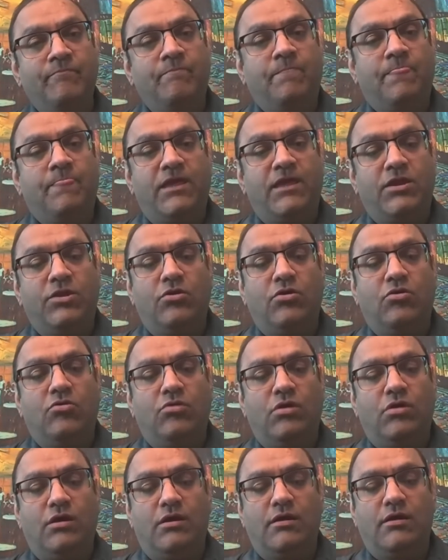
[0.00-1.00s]
You know,
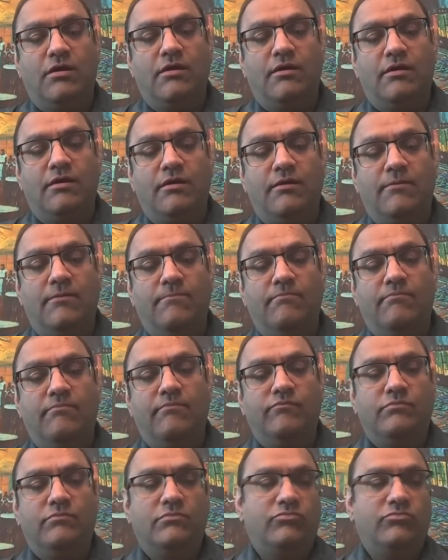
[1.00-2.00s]

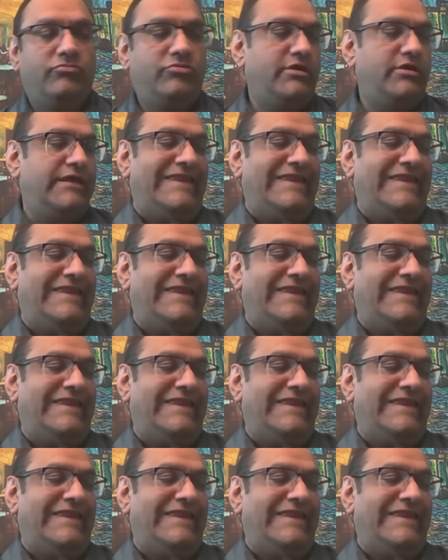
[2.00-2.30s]
the